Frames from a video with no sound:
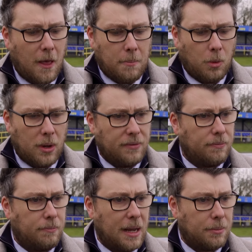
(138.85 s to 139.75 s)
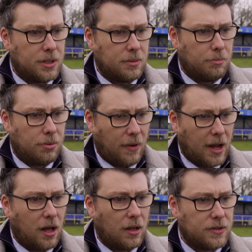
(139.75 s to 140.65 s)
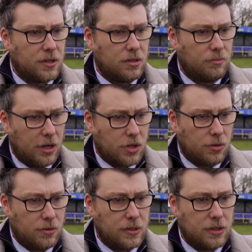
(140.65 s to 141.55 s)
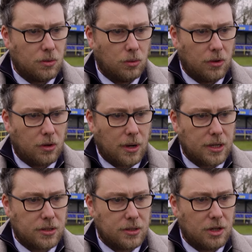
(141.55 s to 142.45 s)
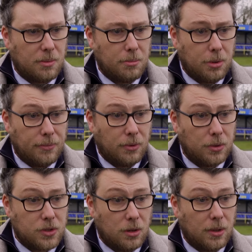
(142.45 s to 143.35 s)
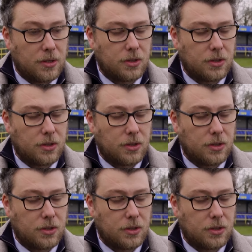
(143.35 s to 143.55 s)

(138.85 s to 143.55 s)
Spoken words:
but we've been able to provide answers and reassurances to all of the questions that have been put forward to us.